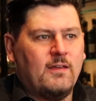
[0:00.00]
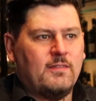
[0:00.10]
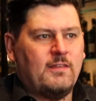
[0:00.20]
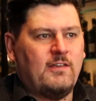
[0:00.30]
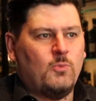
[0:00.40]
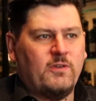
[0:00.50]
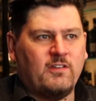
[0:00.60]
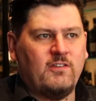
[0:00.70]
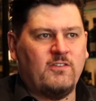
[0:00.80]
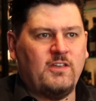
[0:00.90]
these
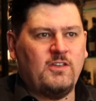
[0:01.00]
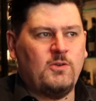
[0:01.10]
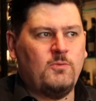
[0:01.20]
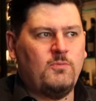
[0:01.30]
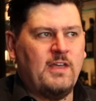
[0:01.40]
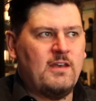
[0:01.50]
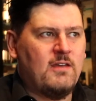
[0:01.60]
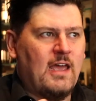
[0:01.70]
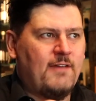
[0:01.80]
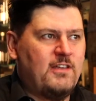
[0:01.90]
whiskies that you then
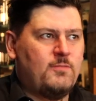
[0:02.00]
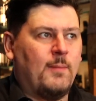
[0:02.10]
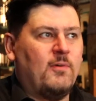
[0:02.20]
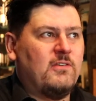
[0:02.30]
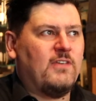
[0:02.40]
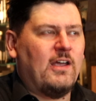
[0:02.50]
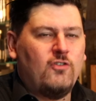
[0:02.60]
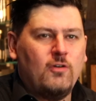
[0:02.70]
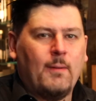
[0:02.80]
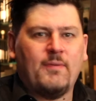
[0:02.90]
have these memories of saying, oh,
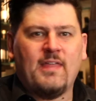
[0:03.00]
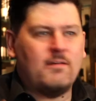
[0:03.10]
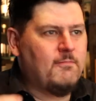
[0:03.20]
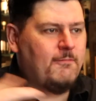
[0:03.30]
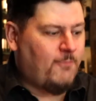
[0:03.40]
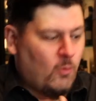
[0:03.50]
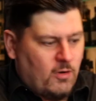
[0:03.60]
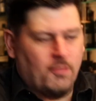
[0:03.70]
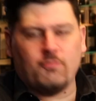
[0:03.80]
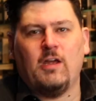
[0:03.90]
do you remember that
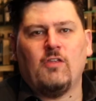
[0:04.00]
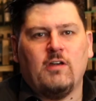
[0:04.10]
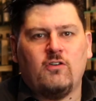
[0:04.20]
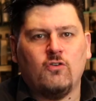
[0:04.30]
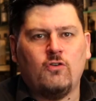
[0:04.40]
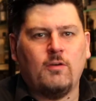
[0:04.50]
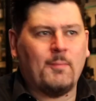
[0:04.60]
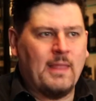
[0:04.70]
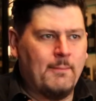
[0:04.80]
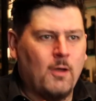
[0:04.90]
4.332? Do you
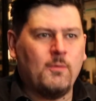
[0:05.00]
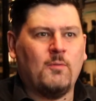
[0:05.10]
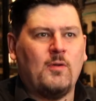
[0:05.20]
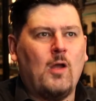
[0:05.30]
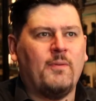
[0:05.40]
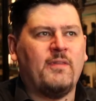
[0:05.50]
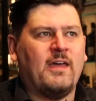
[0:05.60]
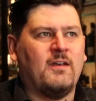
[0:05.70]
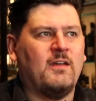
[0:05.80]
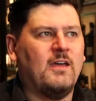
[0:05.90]
remember that moment when we opened
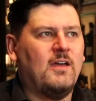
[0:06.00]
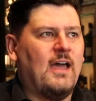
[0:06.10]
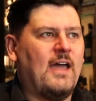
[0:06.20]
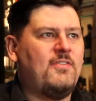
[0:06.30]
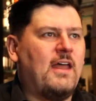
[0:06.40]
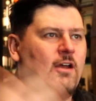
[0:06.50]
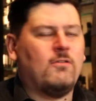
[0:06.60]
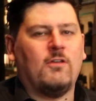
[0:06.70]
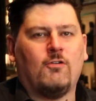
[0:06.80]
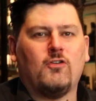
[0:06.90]
that and had that
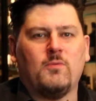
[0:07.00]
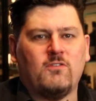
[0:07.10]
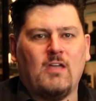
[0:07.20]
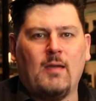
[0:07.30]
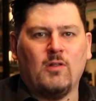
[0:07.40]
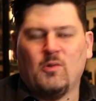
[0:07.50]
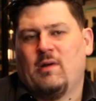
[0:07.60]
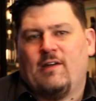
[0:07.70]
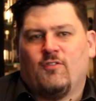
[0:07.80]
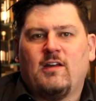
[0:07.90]
at the Christmas table, or
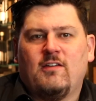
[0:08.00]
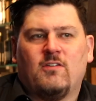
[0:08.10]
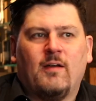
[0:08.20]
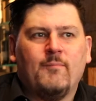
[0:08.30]
whatever it is,